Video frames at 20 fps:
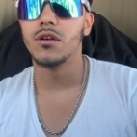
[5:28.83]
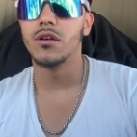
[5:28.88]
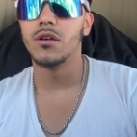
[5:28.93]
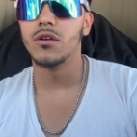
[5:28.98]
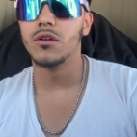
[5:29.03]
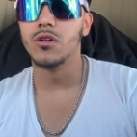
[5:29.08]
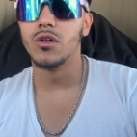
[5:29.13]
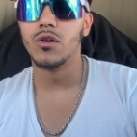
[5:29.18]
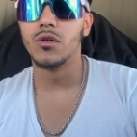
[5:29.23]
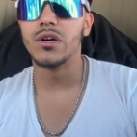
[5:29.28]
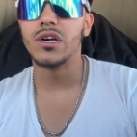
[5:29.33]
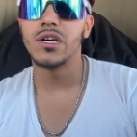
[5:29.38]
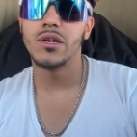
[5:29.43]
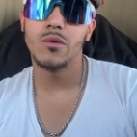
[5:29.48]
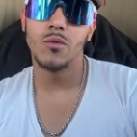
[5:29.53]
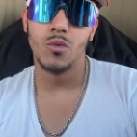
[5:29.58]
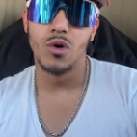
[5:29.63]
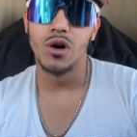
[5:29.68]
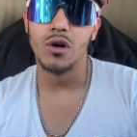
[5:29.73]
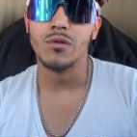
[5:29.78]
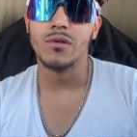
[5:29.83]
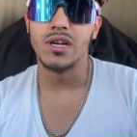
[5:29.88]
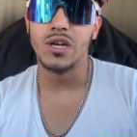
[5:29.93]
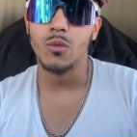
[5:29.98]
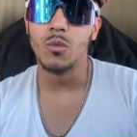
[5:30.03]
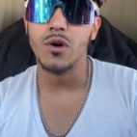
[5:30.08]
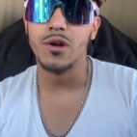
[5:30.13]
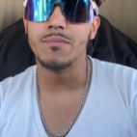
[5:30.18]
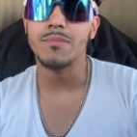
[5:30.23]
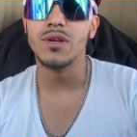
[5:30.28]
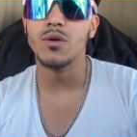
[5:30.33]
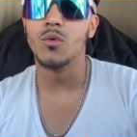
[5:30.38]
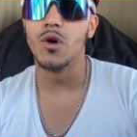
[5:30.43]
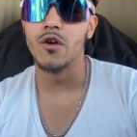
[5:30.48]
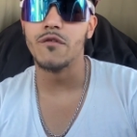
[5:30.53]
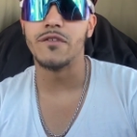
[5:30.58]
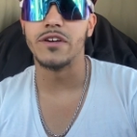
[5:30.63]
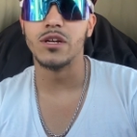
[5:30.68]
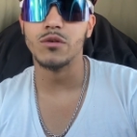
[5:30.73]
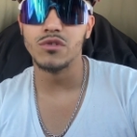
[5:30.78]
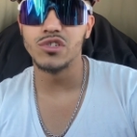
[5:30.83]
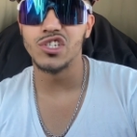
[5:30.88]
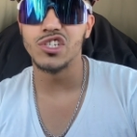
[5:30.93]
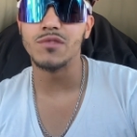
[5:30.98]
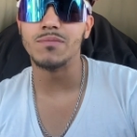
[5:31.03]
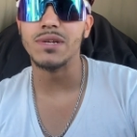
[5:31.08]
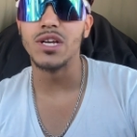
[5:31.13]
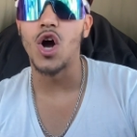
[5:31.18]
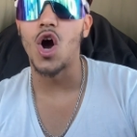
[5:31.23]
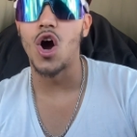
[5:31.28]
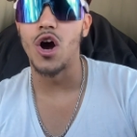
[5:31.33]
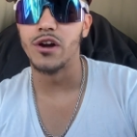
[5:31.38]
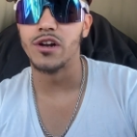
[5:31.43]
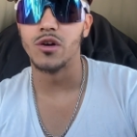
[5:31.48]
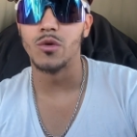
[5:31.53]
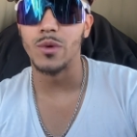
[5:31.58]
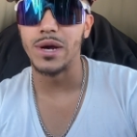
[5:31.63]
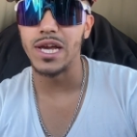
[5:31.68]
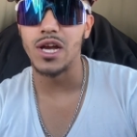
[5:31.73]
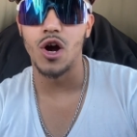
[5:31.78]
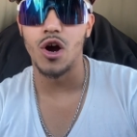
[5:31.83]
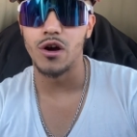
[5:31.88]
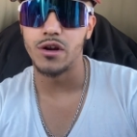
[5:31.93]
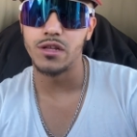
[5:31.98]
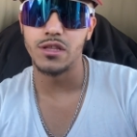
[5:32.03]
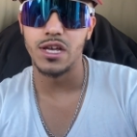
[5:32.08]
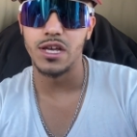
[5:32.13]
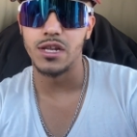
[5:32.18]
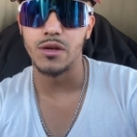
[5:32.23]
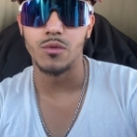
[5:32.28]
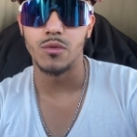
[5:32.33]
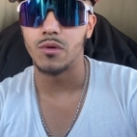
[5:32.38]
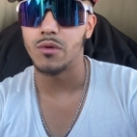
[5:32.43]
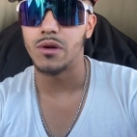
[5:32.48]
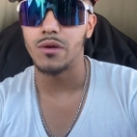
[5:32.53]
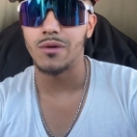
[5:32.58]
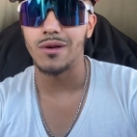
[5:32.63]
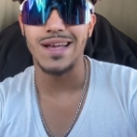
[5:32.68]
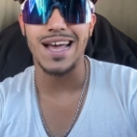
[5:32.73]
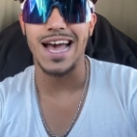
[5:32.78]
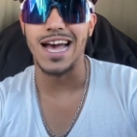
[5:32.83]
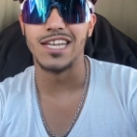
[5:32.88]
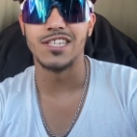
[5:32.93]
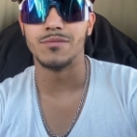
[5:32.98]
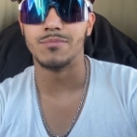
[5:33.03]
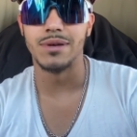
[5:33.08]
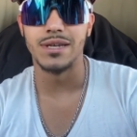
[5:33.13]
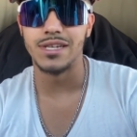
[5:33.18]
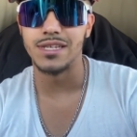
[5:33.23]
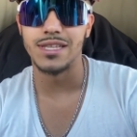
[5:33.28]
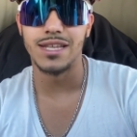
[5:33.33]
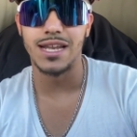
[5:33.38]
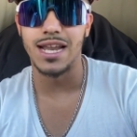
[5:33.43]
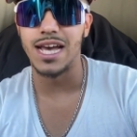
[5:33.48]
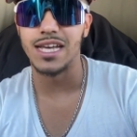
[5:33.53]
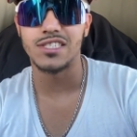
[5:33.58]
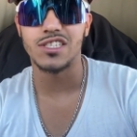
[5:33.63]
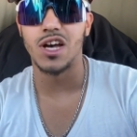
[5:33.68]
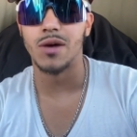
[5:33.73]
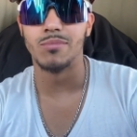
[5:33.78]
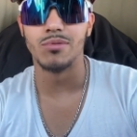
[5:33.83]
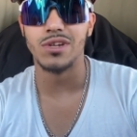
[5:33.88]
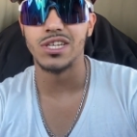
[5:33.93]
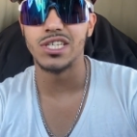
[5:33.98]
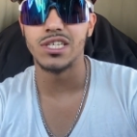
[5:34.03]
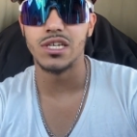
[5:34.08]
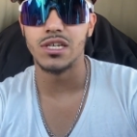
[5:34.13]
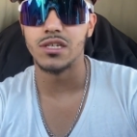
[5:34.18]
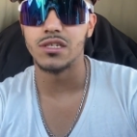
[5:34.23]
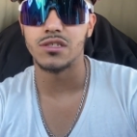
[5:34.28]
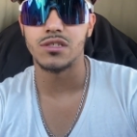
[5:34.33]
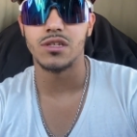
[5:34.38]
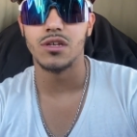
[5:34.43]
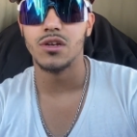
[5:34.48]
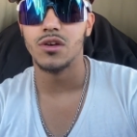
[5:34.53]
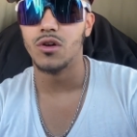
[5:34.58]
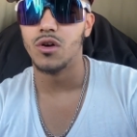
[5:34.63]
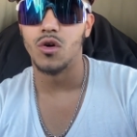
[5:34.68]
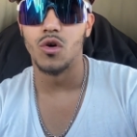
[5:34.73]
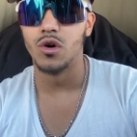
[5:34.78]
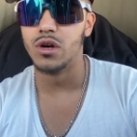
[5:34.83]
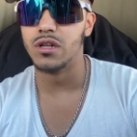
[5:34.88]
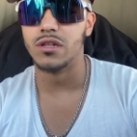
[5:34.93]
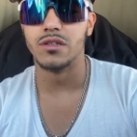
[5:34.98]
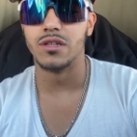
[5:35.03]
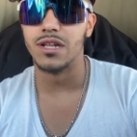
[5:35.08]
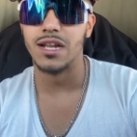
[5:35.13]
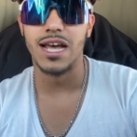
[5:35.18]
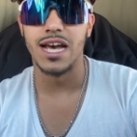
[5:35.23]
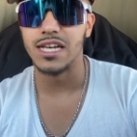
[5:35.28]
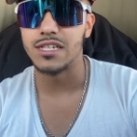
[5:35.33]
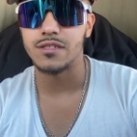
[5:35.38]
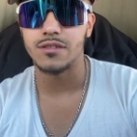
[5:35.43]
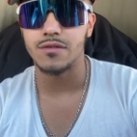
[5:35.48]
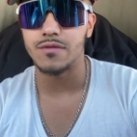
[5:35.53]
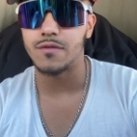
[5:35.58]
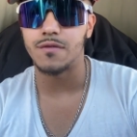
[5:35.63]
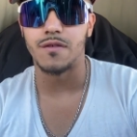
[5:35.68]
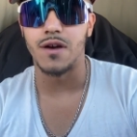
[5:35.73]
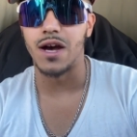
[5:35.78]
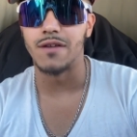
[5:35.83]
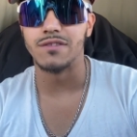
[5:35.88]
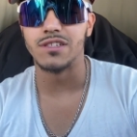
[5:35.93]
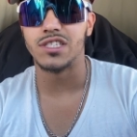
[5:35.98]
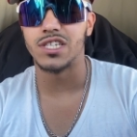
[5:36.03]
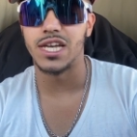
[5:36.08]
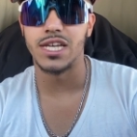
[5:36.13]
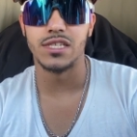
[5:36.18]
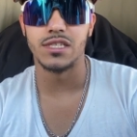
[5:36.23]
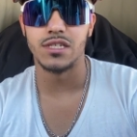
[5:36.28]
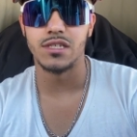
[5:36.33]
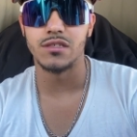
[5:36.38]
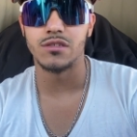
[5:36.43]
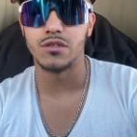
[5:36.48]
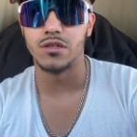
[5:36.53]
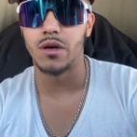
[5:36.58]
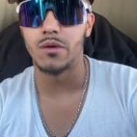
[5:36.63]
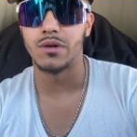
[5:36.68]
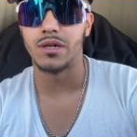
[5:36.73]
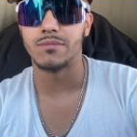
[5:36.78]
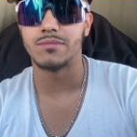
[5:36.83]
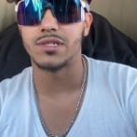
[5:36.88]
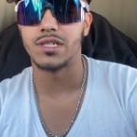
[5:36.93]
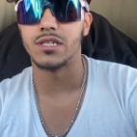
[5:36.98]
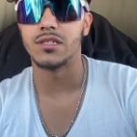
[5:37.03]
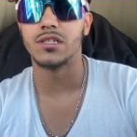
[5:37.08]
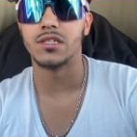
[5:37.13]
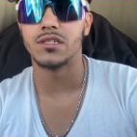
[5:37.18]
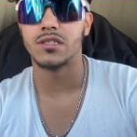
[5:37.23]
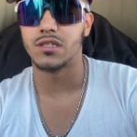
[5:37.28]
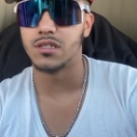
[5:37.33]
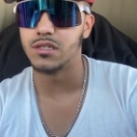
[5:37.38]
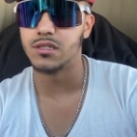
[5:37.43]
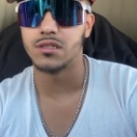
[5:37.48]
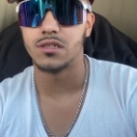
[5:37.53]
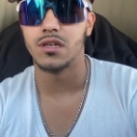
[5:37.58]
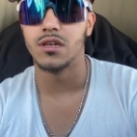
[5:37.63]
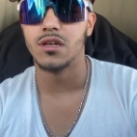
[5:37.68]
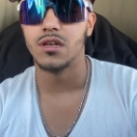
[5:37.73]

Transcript: you know it, well it would be worth it it would just be harder way harder than it has been in the last couple of years or the last five or ten years you get what i'm saying just because